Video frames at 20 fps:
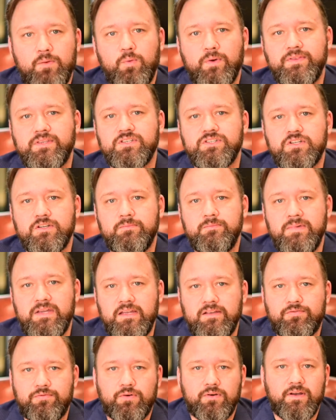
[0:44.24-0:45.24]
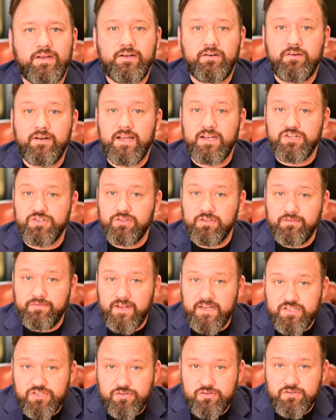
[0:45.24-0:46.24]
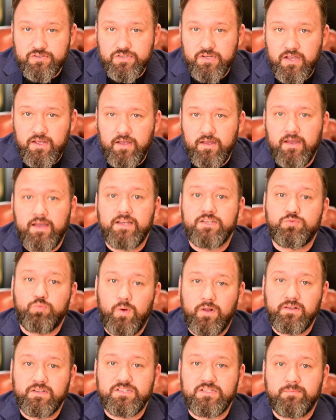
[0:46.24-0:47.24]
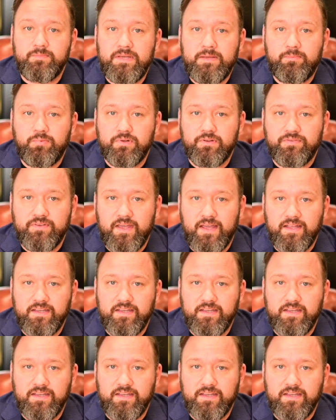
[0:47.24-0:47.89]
and what this could mean for international investors as well as the people of